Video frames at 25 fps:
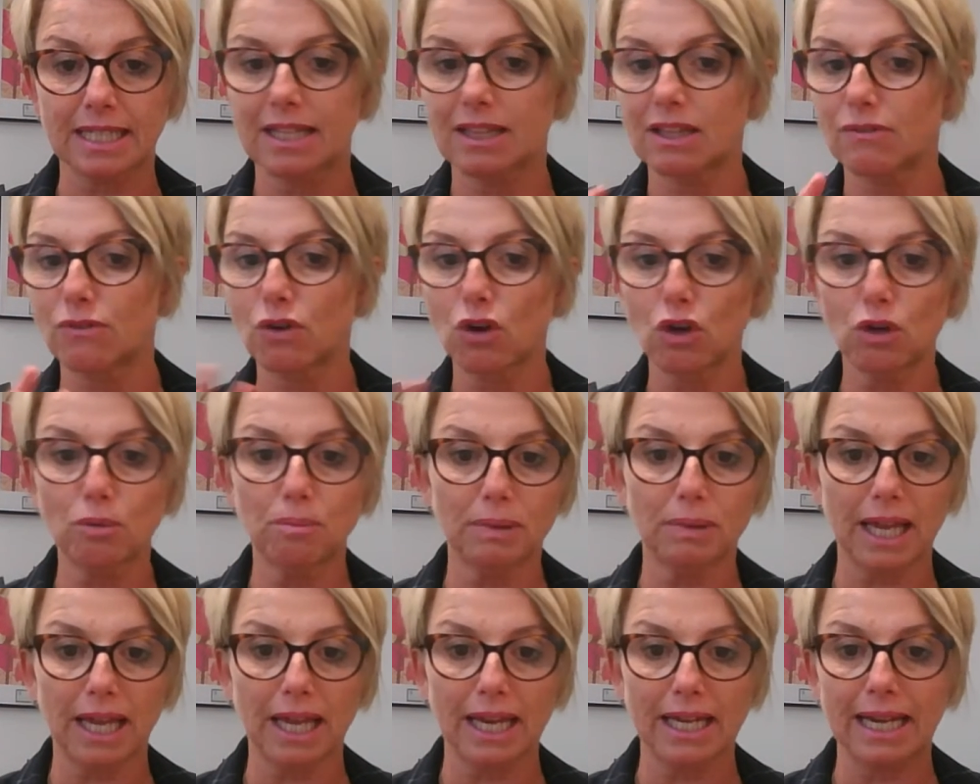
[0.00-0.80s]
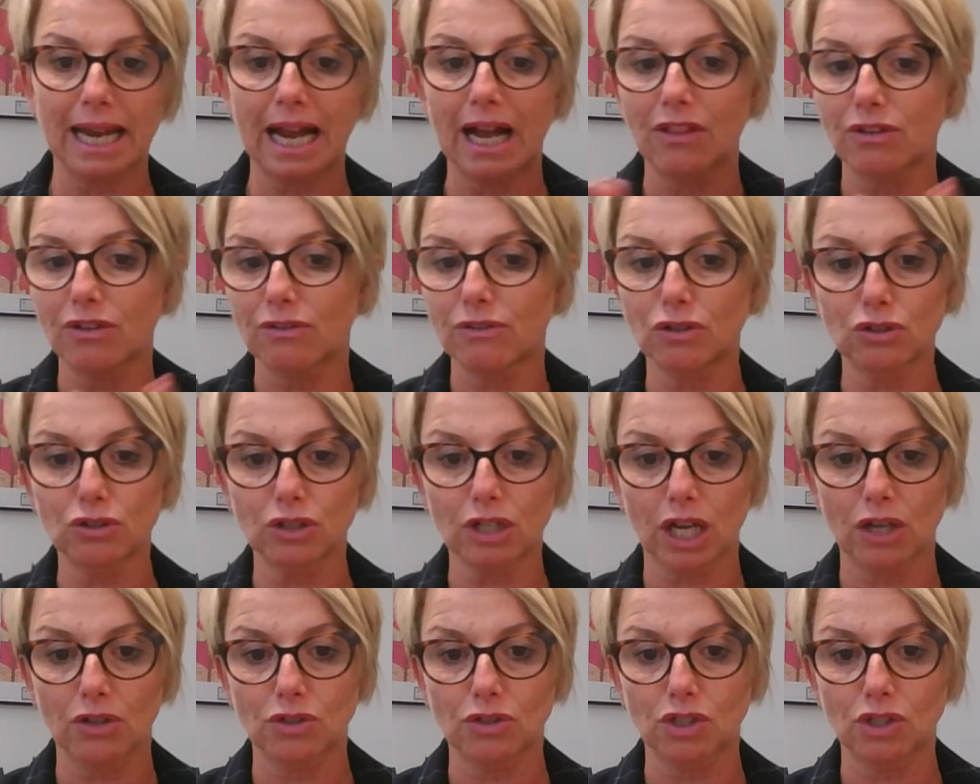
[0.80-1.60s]
They're all playing out. They're all
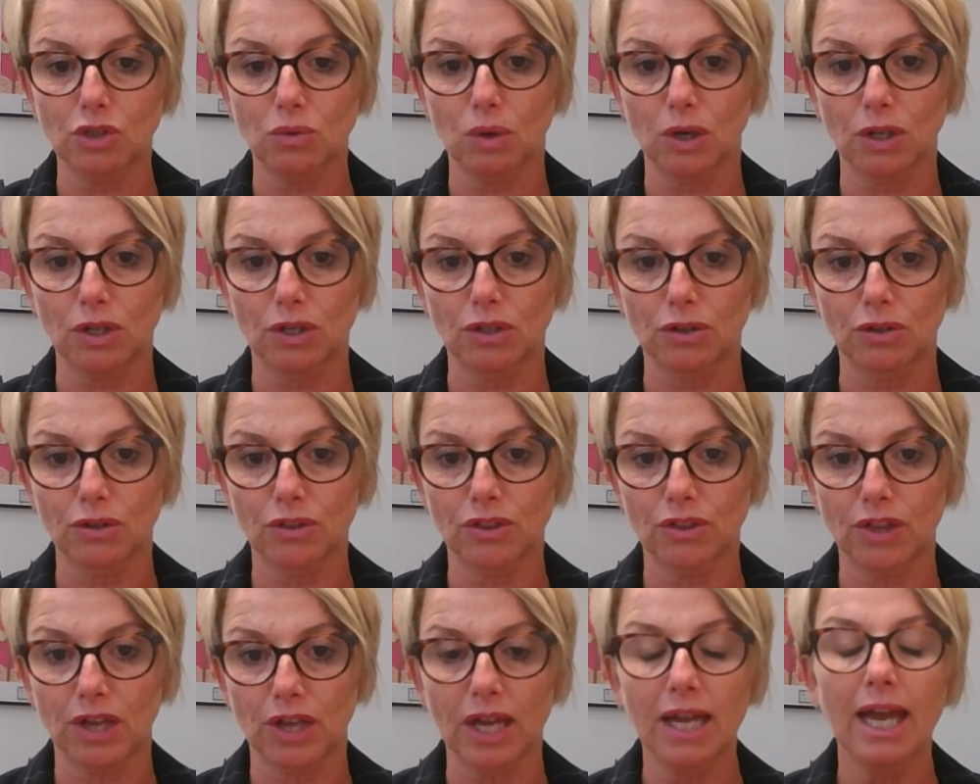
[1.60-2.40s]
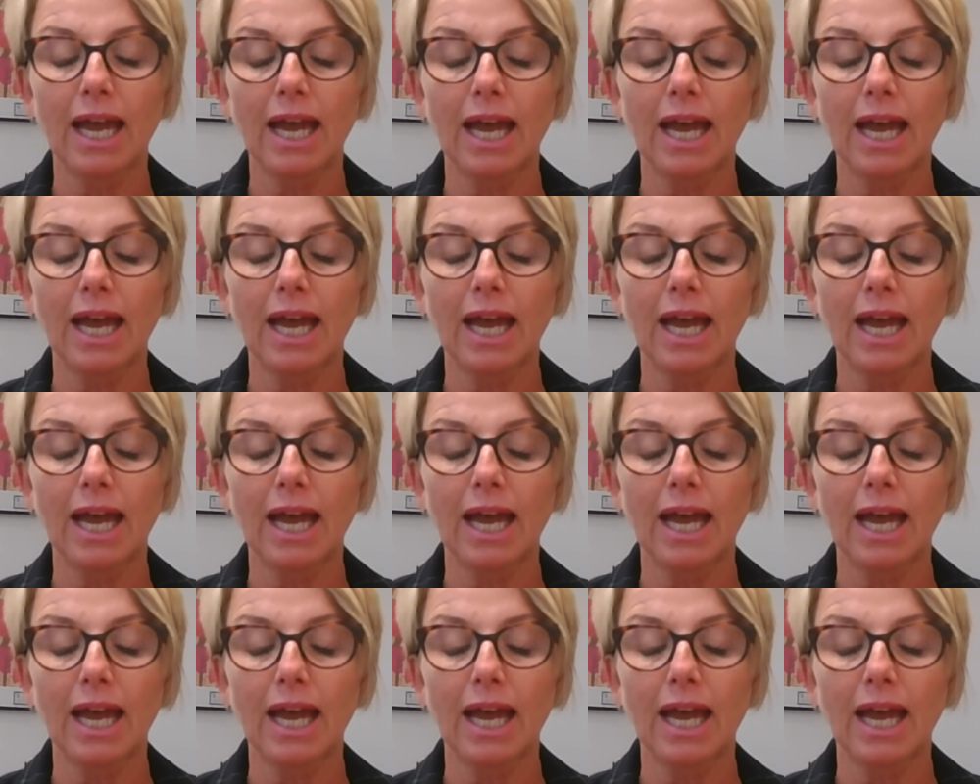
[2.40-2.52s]
close to one another